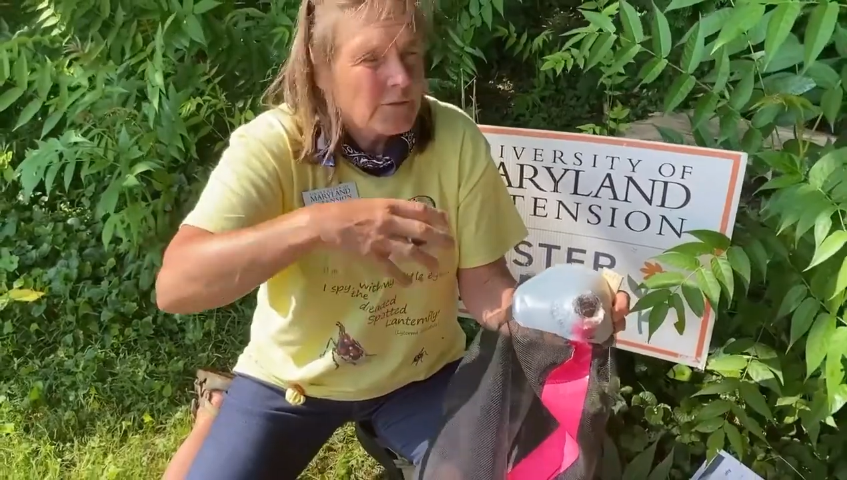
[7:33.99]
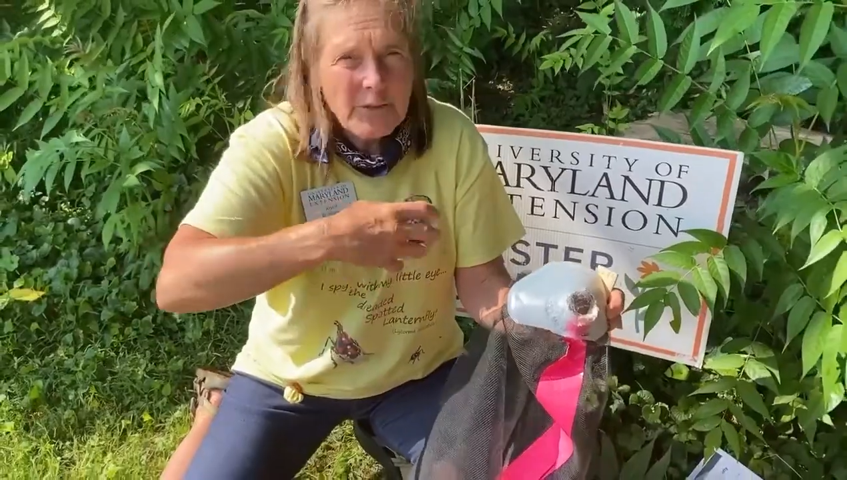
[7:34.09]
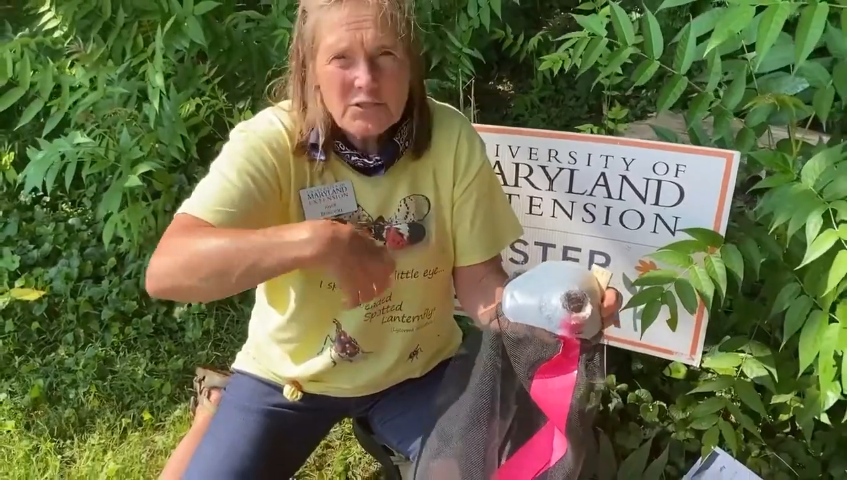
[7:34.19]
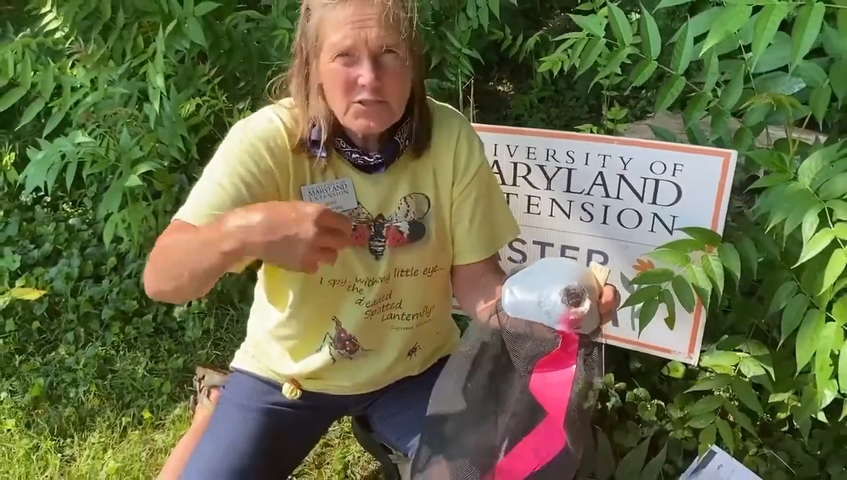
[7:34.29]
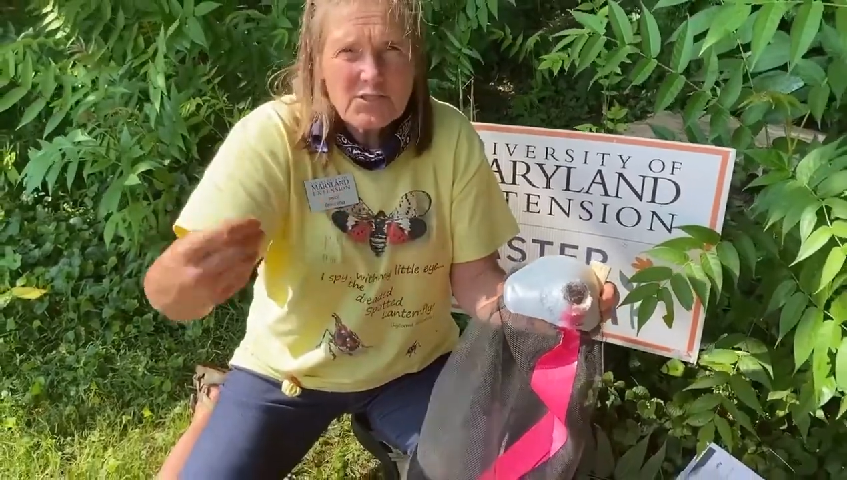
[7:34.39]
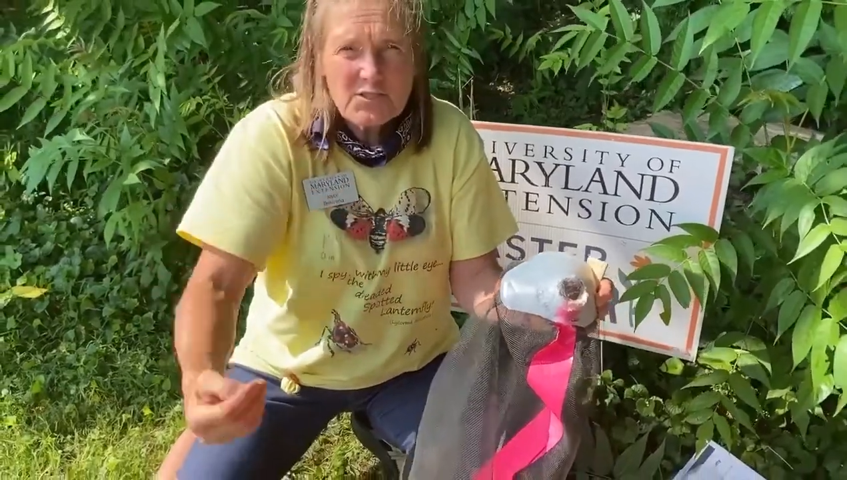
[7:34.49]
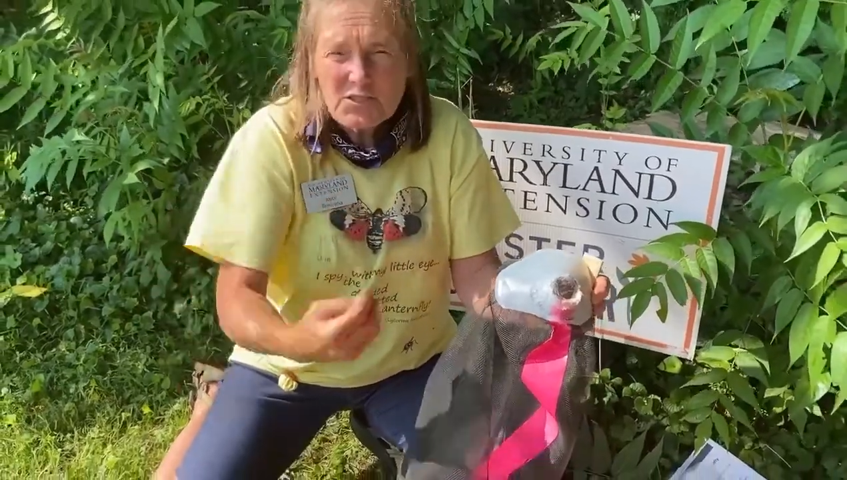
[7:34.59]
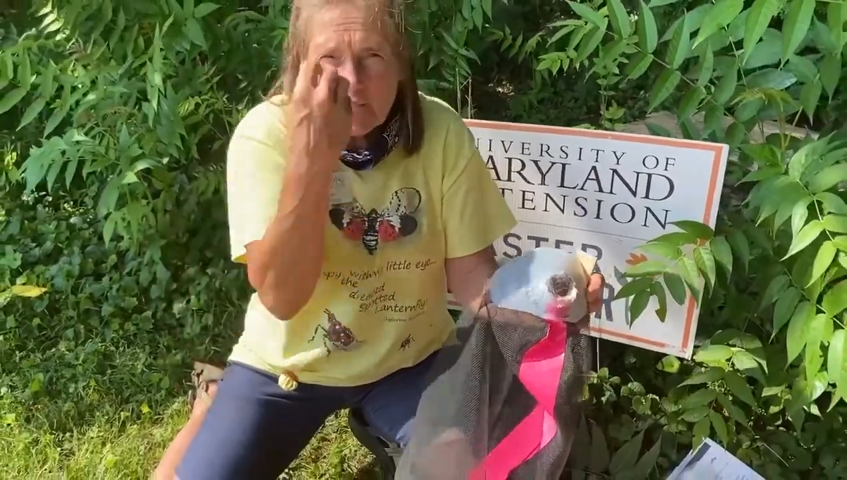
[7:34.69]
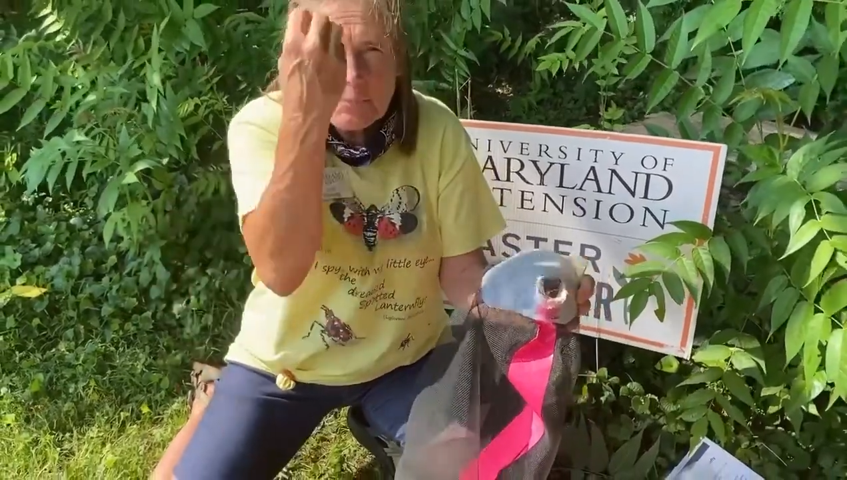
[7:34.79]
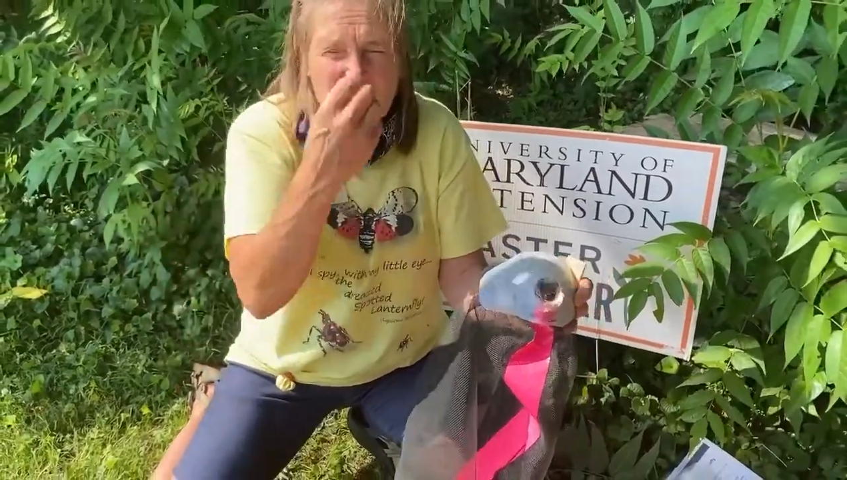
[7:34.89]
then just
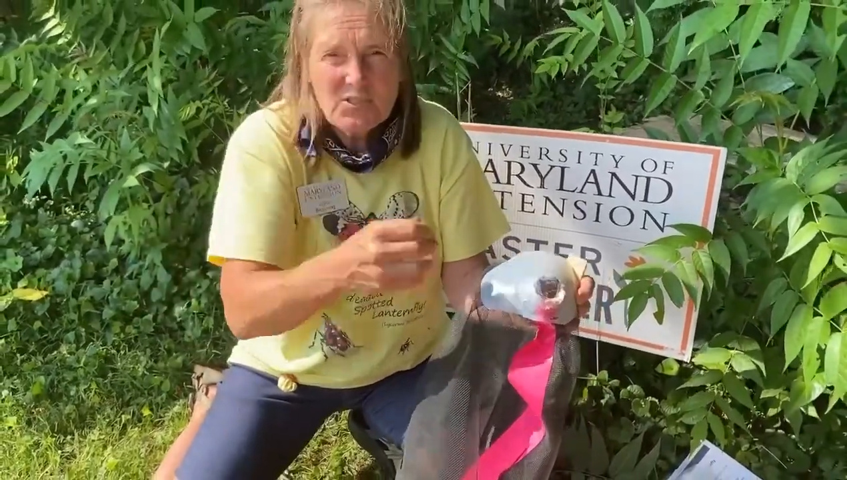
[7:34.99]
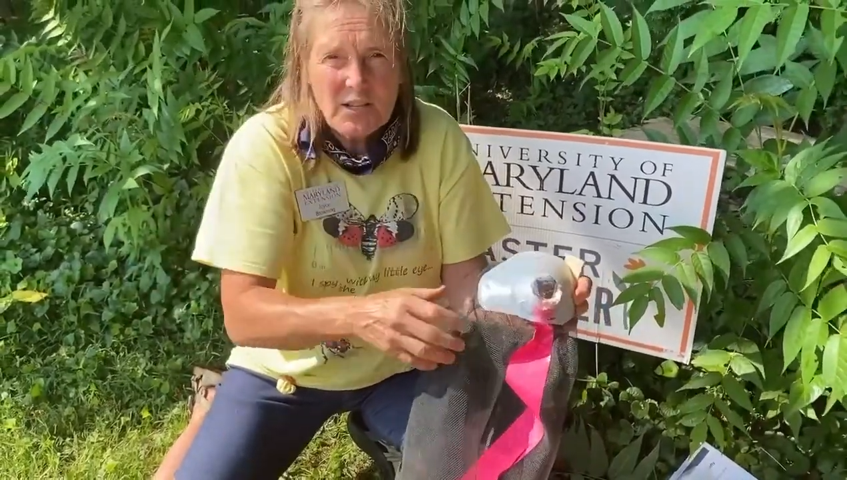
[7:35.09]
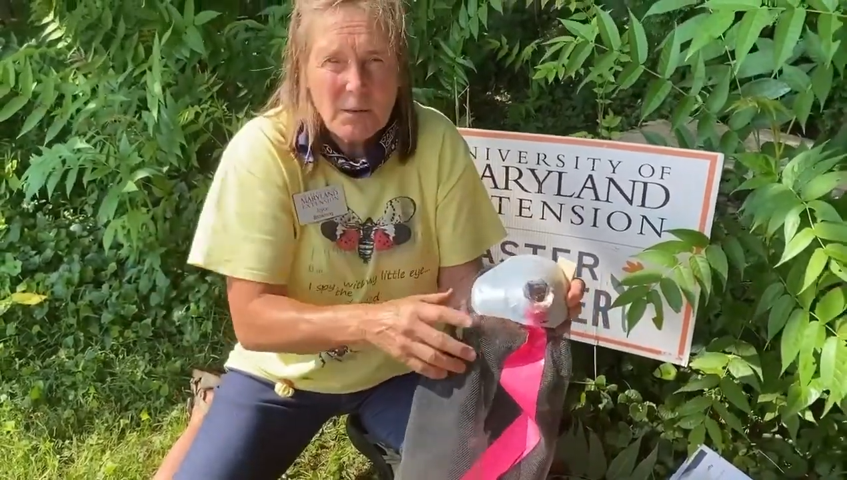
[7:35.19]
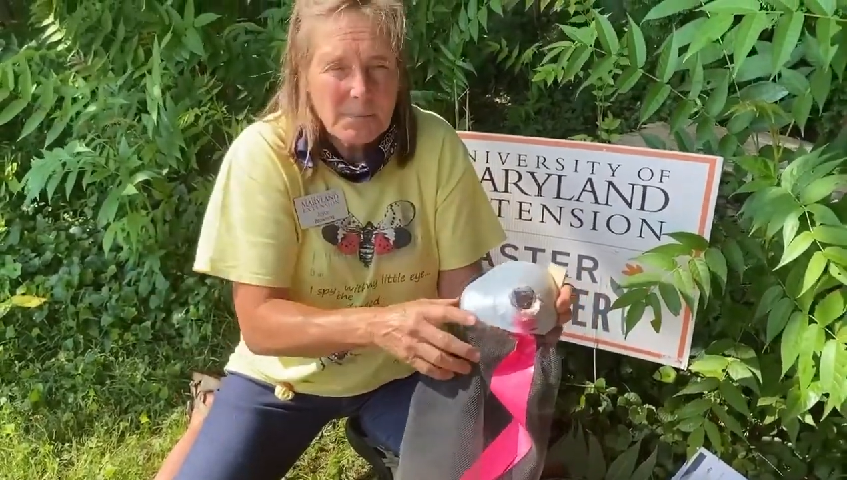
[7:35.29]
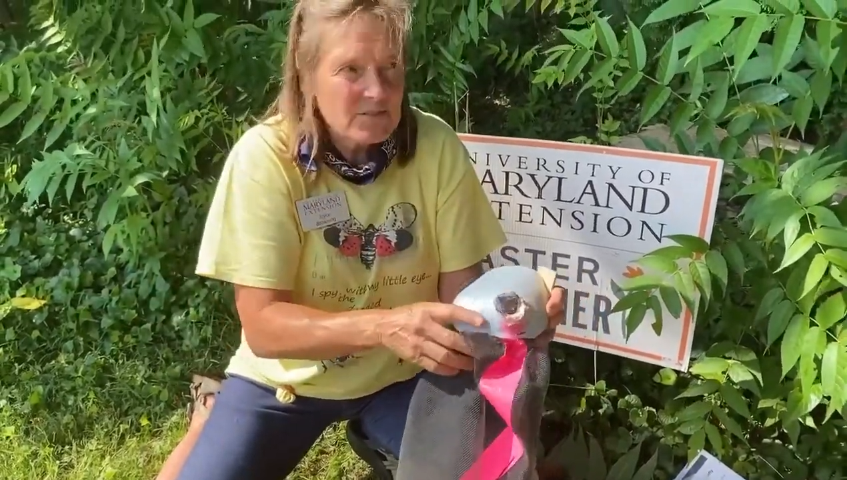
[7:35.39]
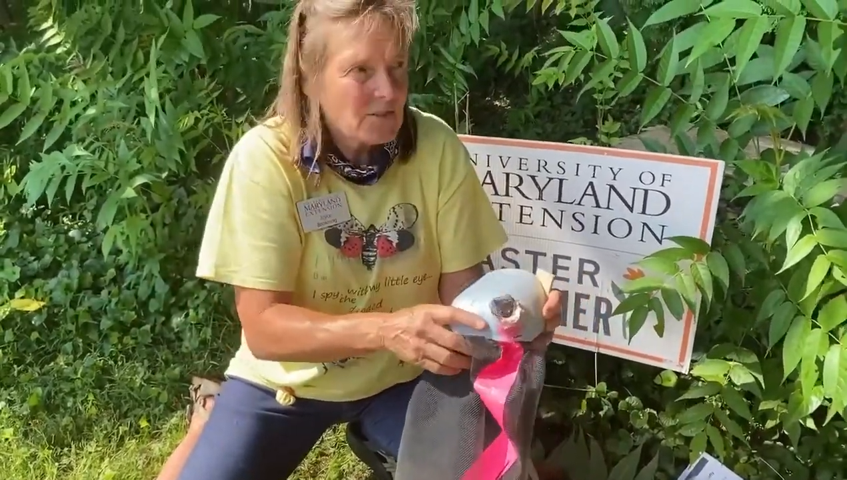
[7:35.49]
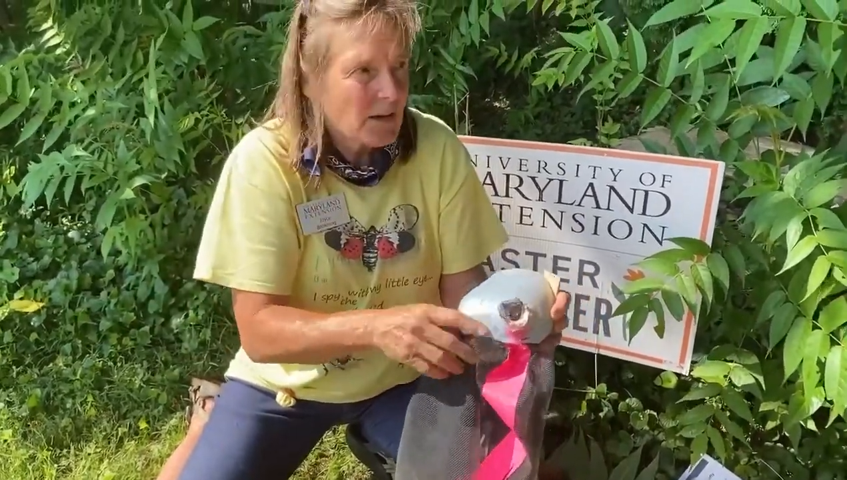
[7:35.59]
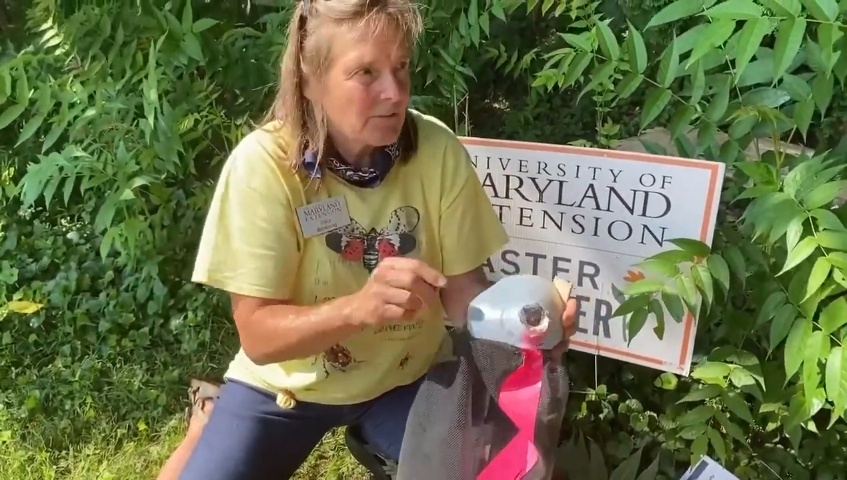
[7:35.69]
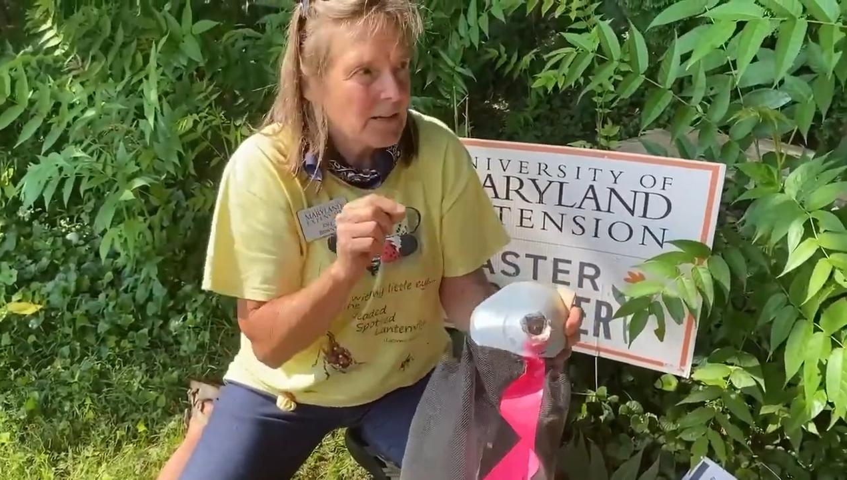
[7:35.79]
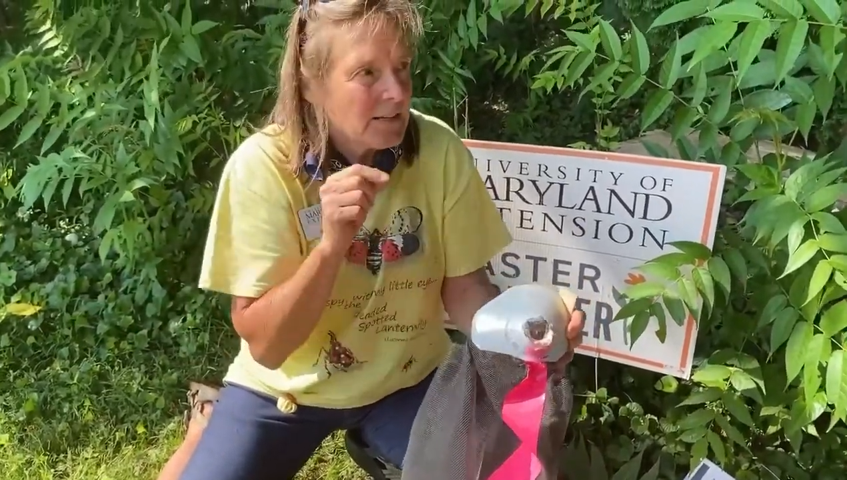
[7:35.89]
jam a stick up
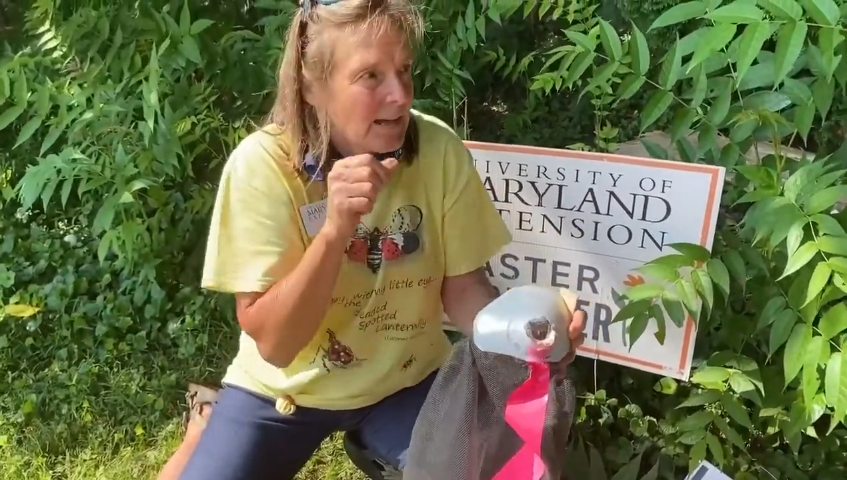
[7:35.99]
inside of it.